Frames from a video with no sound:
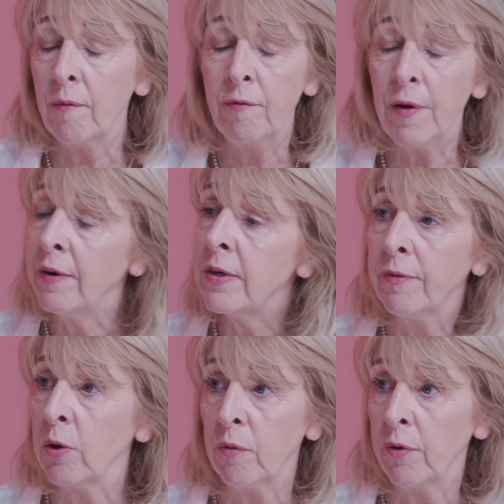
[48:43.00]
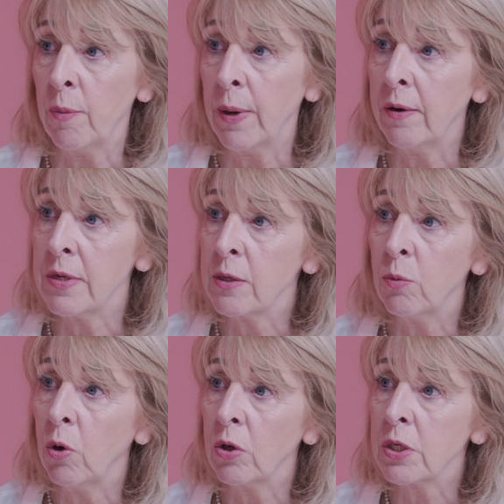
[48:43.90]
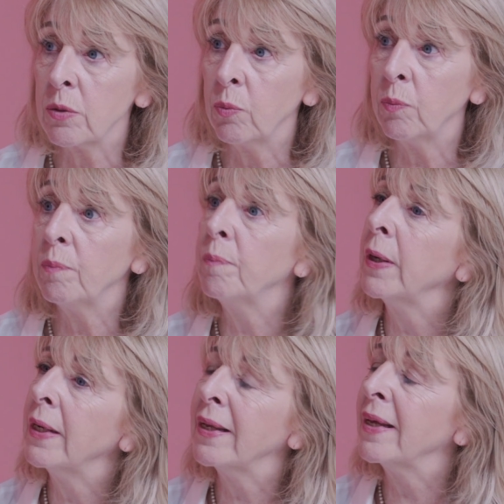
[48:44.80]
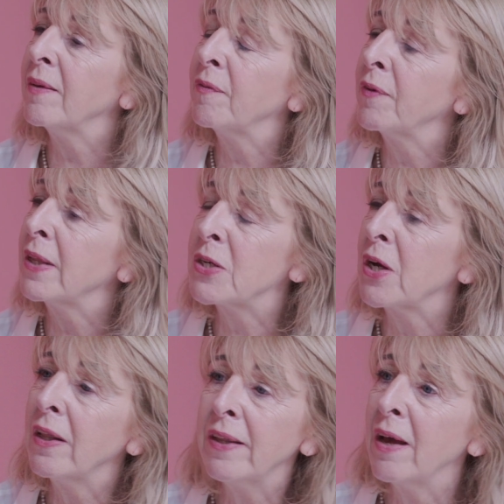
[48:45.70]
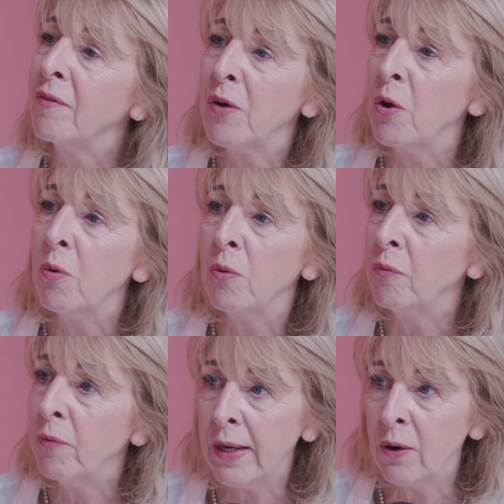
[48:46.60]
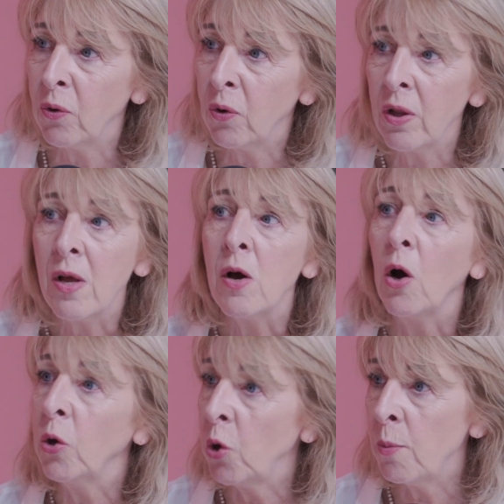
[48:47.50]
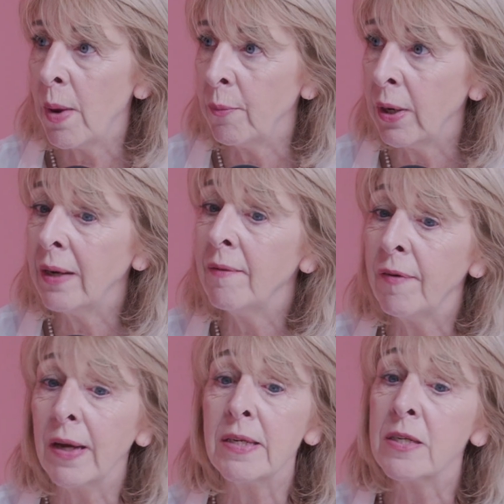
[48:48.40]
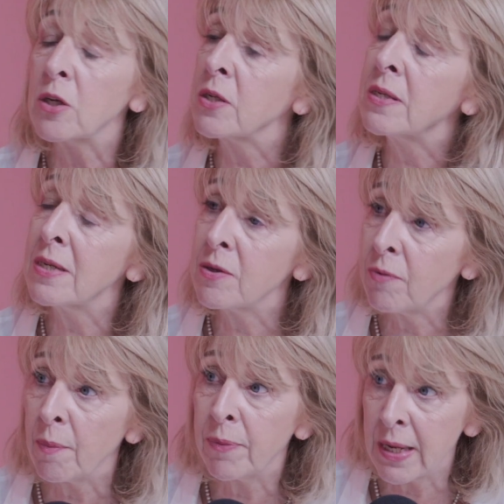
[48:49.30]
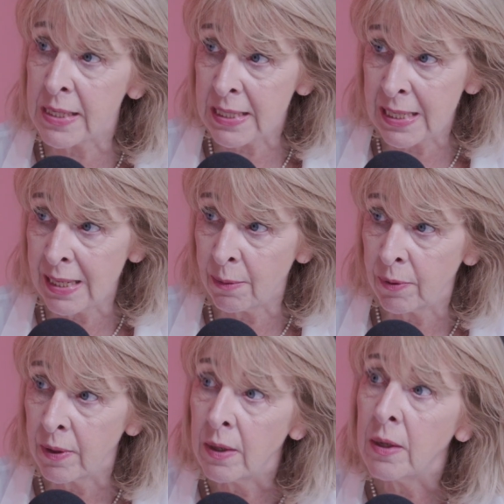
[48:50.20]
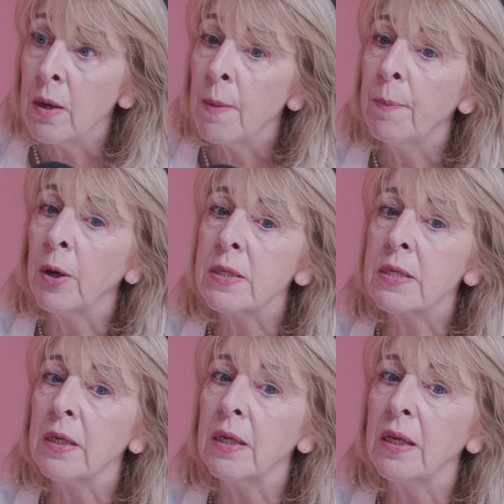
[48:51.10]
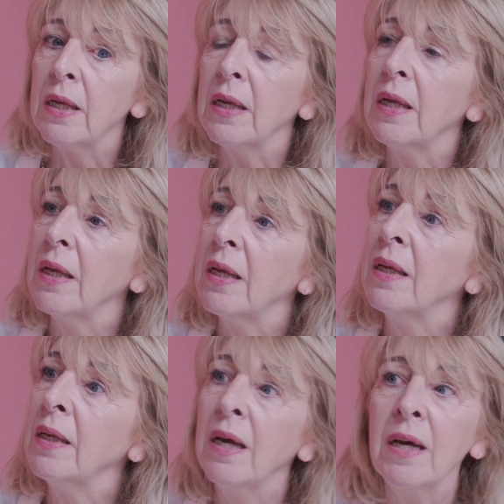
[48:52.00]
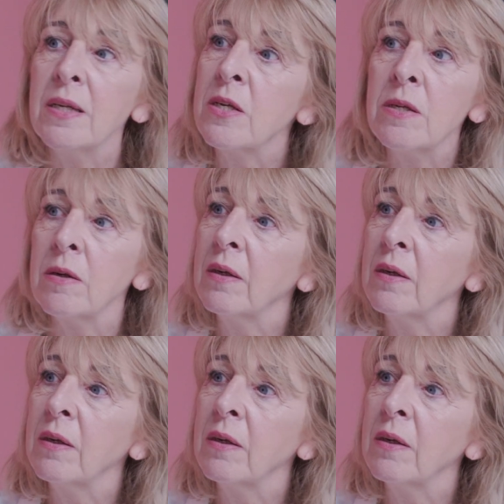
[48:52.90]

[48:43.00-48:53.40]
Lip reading: very difficult for our parents to watch. But for the child, they have no recall or no memory. And in fact, it doesn't disrupt their sleep. But it doesn't.